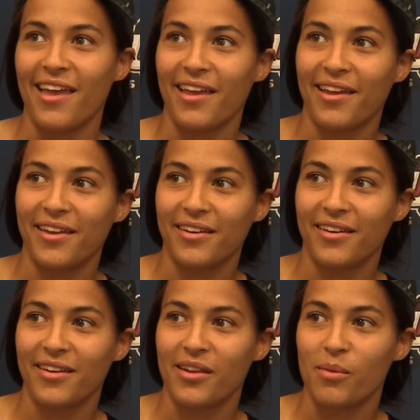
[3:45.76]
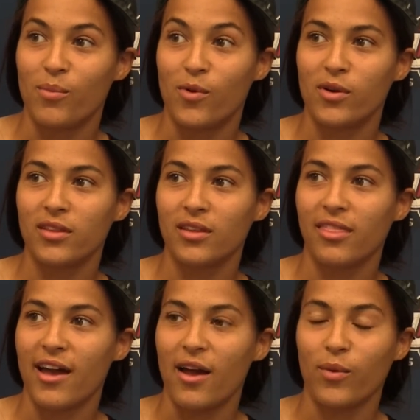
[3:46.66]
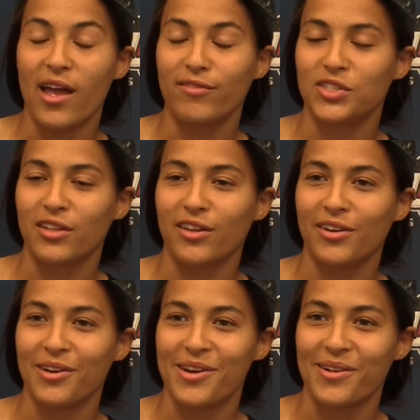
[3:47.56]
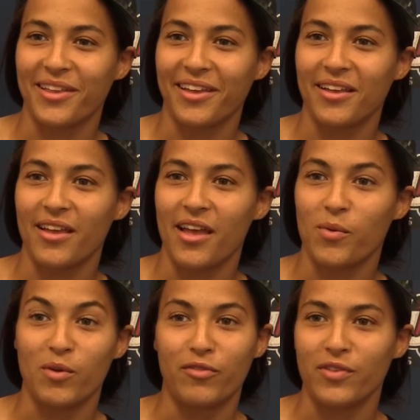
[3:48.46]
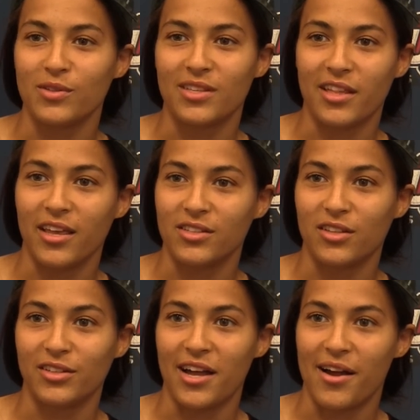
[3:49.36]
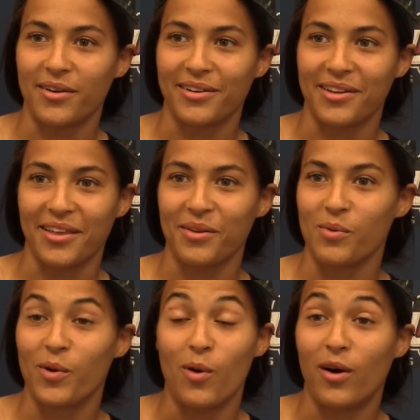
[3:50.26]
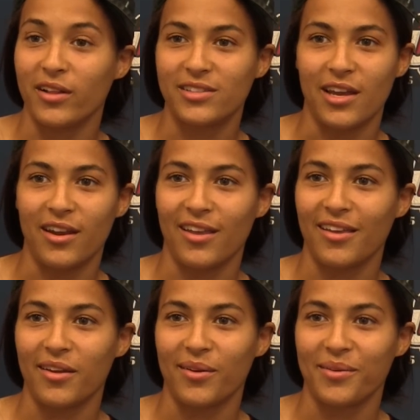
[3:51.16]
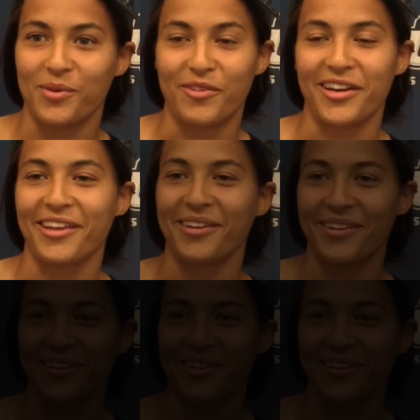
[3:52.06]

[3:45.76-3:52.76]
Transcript: And more than that, we have each other, and we refuse to let each other down. Like, we're all excited. We're ready.